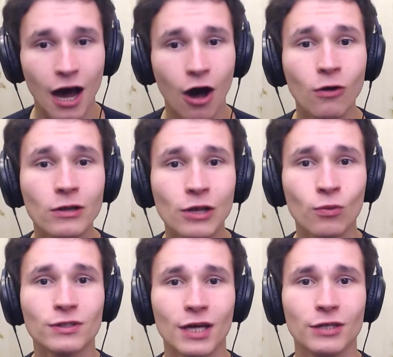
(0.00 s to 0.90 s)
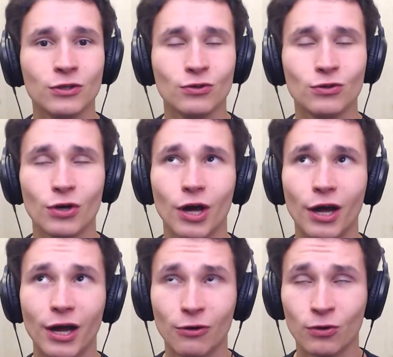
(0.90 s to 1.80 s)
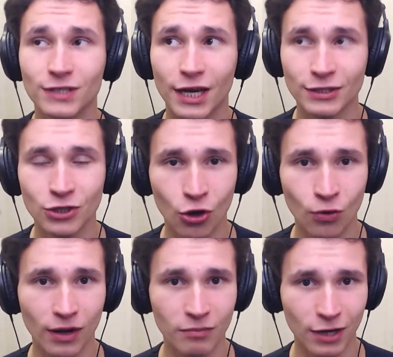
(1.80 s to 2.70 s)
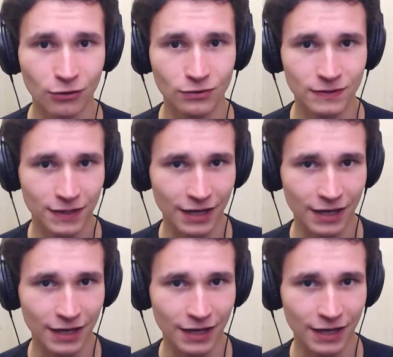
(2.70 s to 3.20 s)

Only what I knew I uh, what I know about uh,